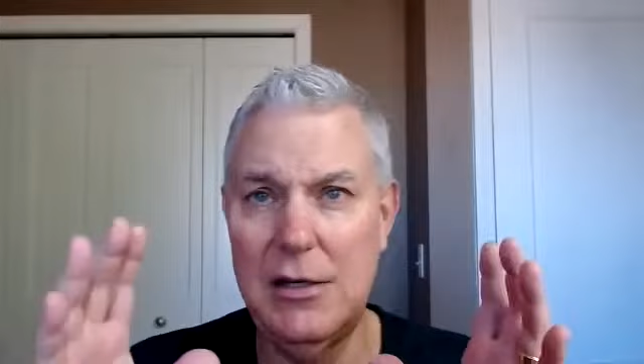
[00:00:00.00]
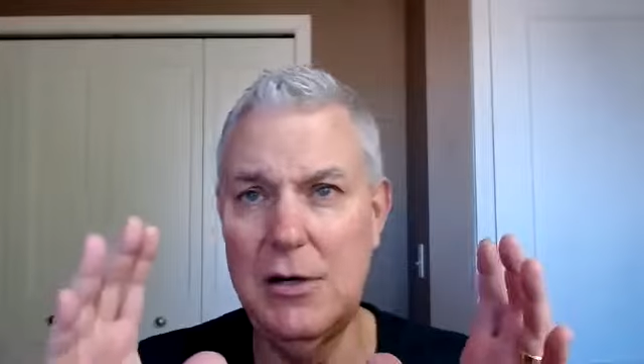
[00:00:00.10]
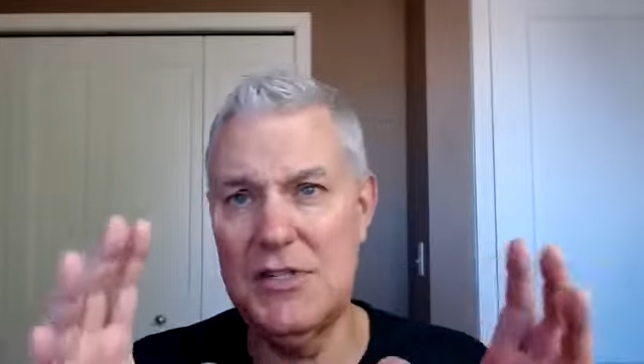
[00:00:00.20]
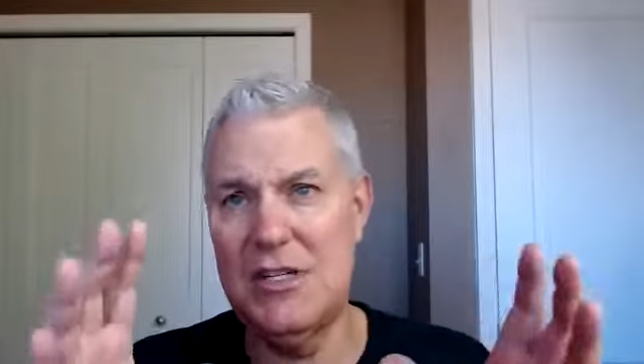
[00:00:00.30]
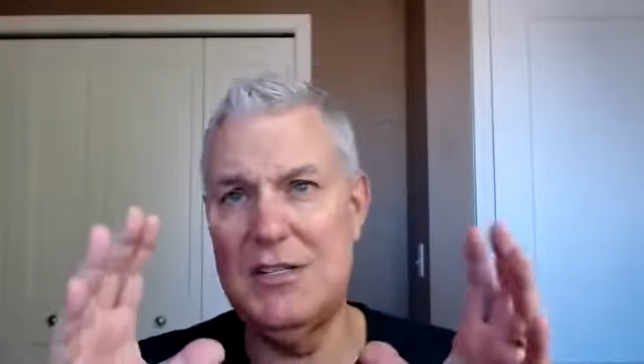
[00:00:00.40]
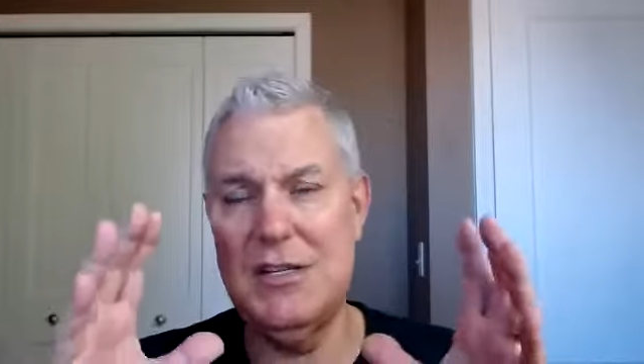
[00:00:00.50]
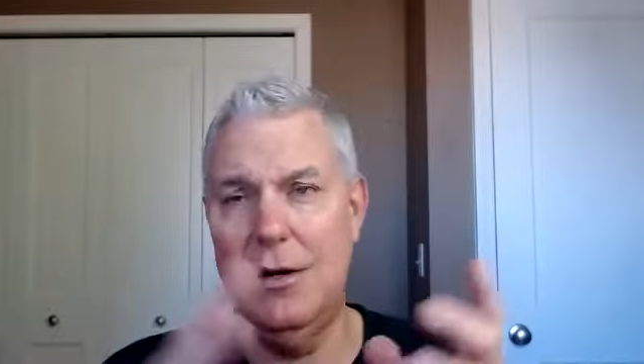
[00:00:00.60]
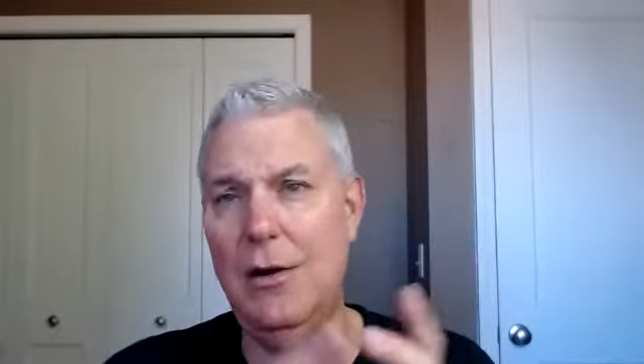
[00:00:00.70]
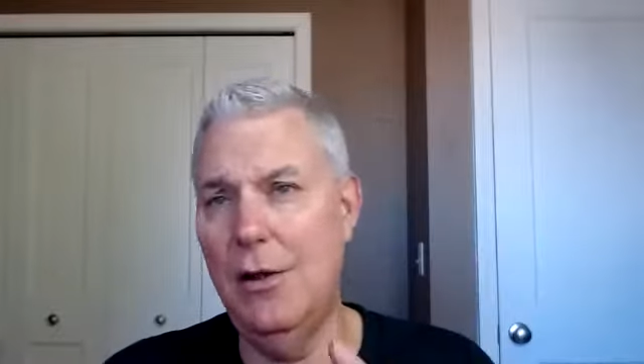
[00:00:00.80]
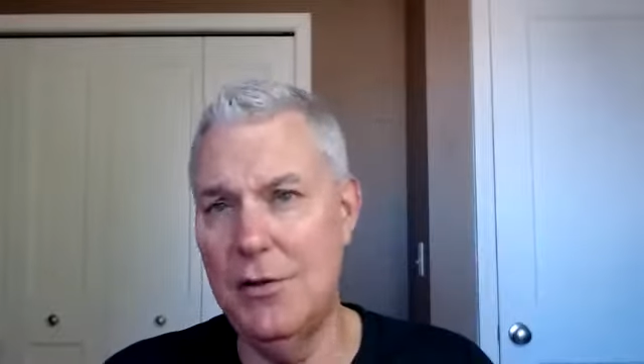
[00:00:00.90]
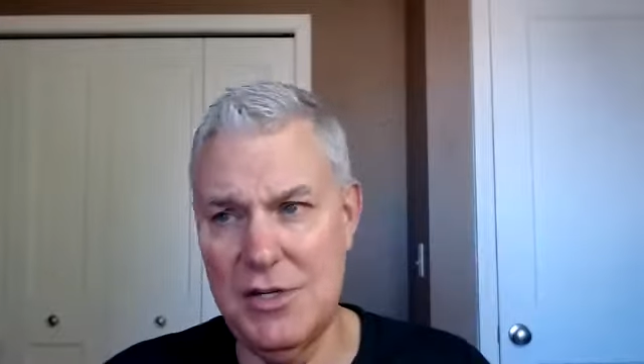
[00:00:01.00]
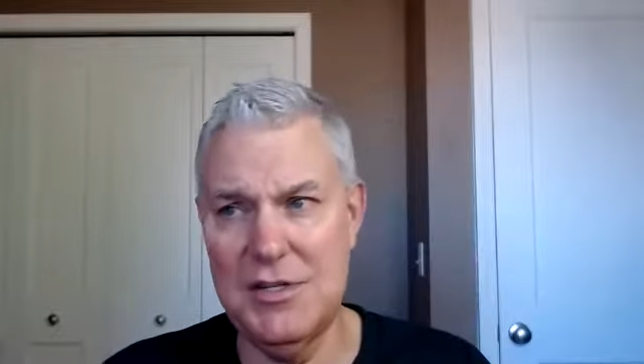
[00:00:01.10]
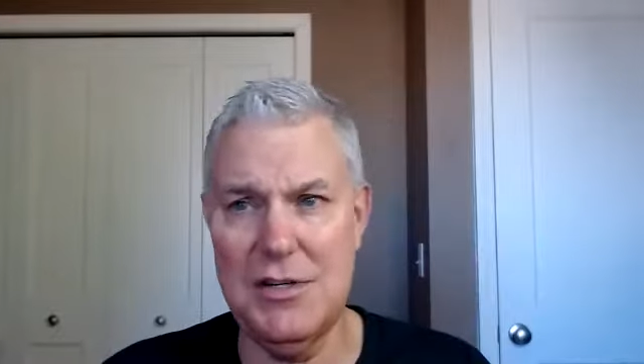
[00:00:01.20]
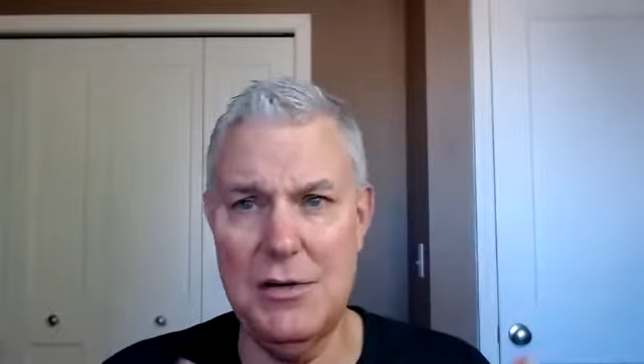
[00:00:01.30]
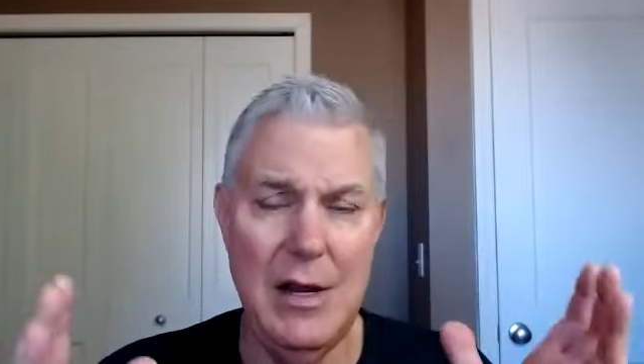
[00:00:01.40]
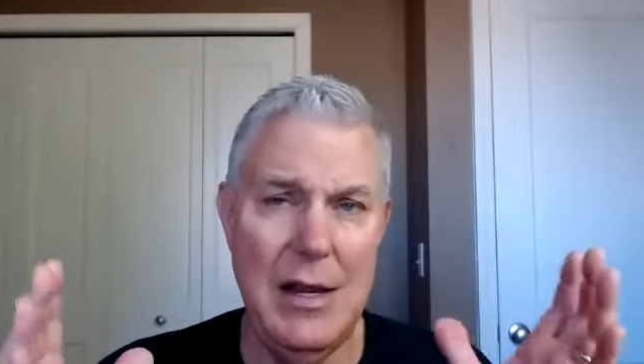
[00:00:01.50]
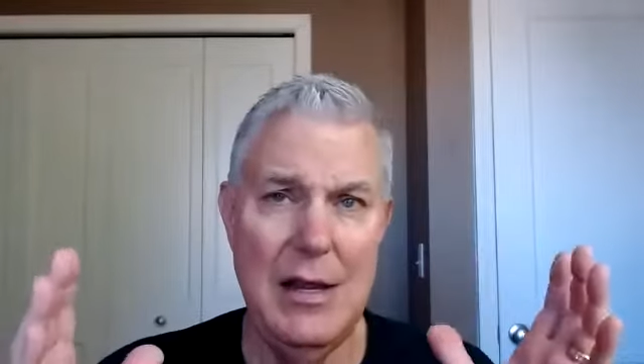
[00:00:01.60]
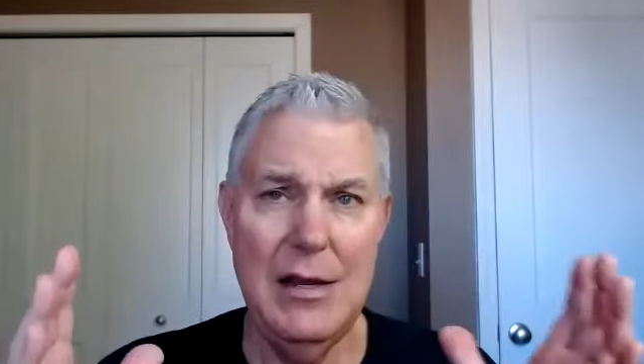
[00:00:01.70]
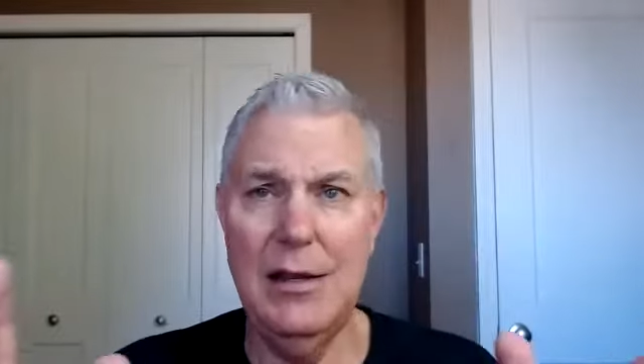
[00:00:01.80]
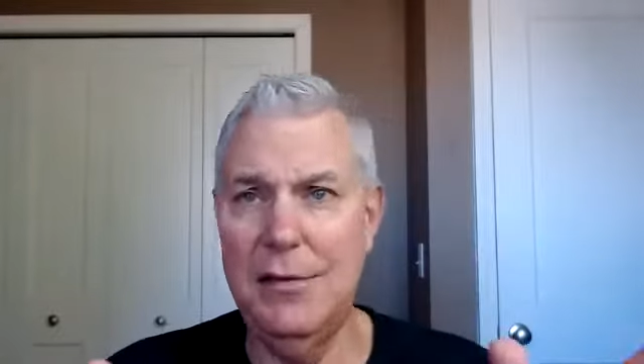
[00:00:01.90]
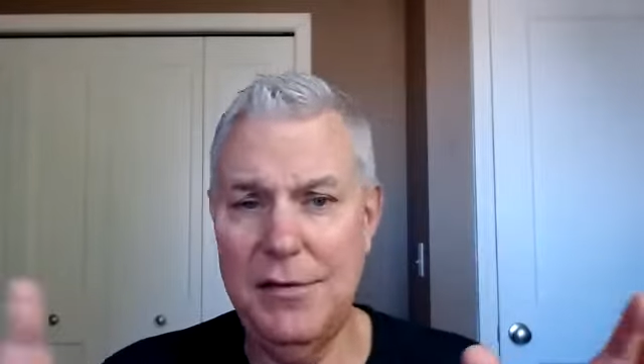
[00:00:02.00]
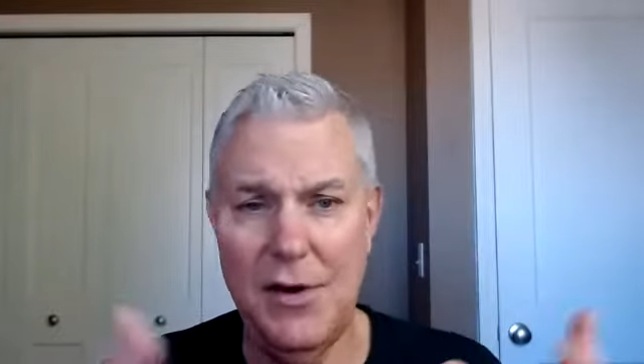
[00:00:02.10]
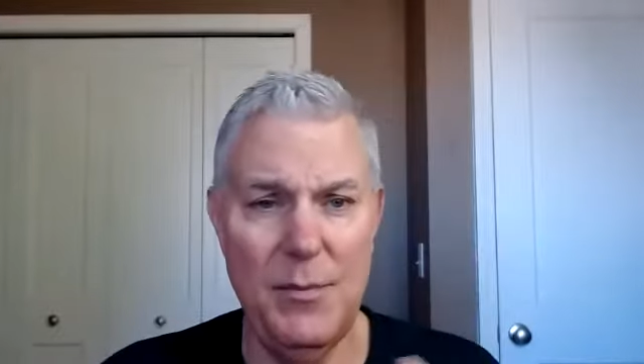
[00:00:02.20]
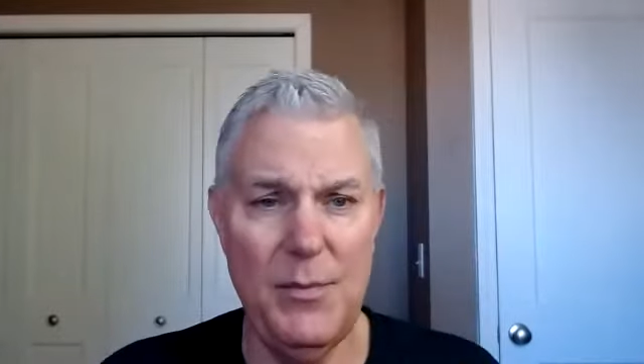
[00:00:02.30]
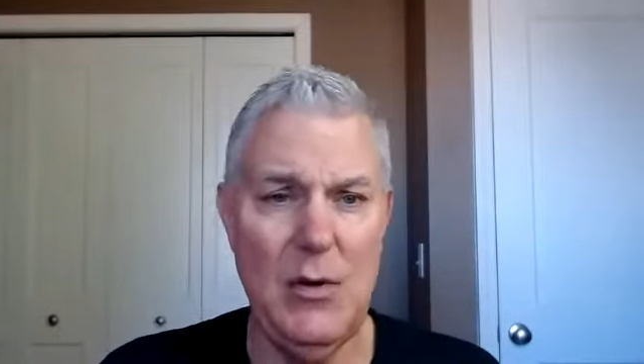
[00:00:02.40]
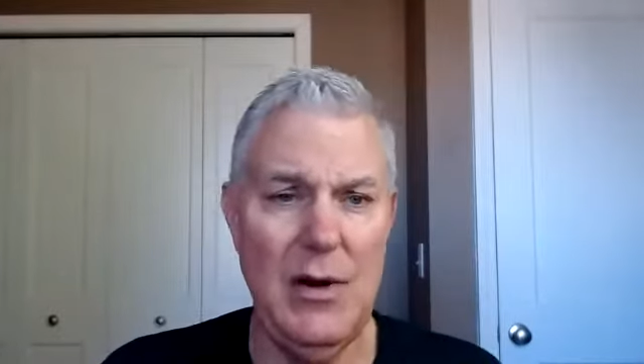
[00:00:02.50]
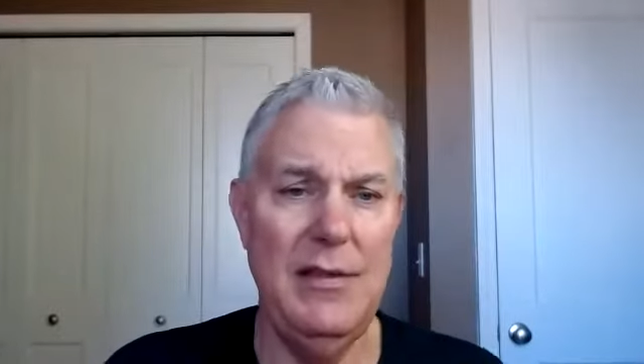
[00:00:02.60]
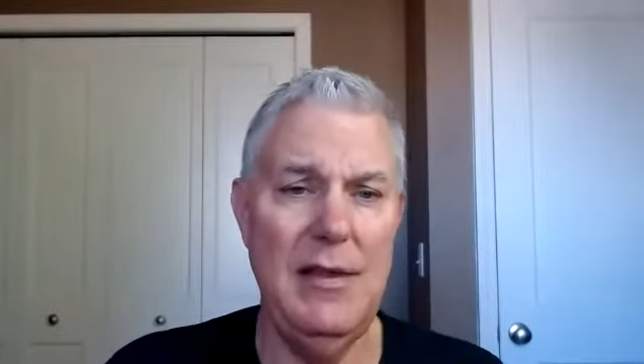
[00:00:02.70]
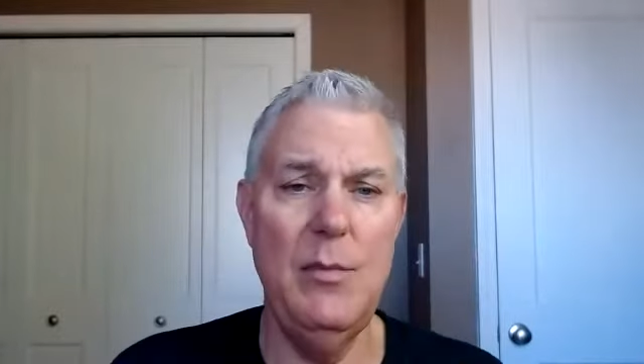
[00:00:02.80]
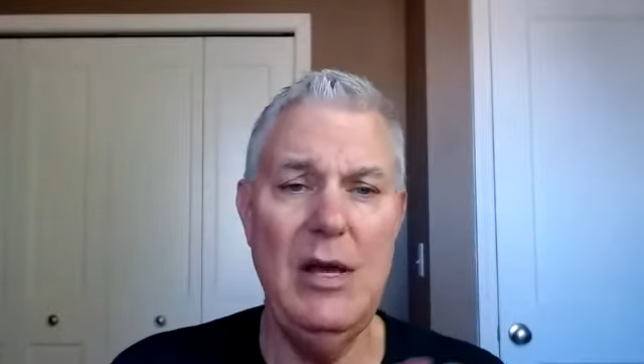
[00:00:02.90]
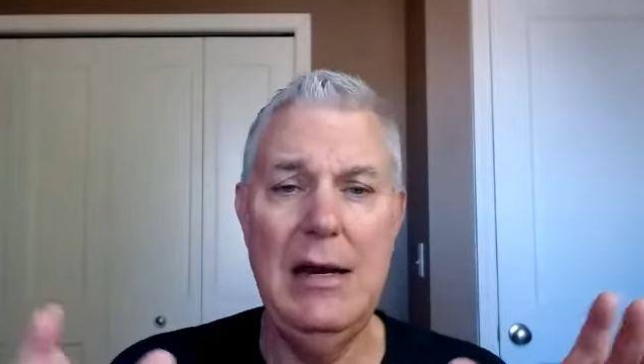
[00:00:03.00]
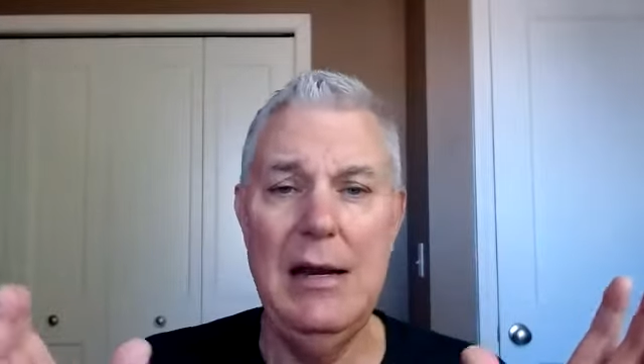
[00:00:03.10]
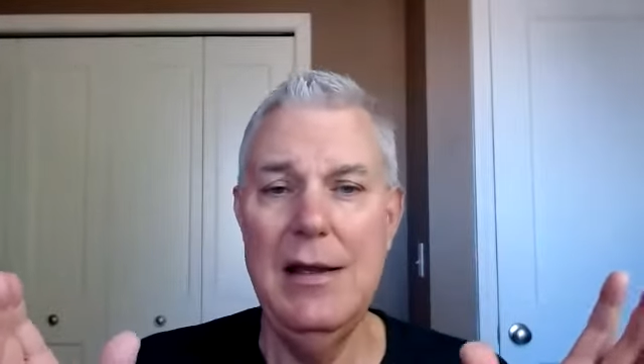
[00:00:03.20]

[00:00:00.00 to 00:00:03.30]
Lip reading: to go see a psychologist or get therapy or anything, but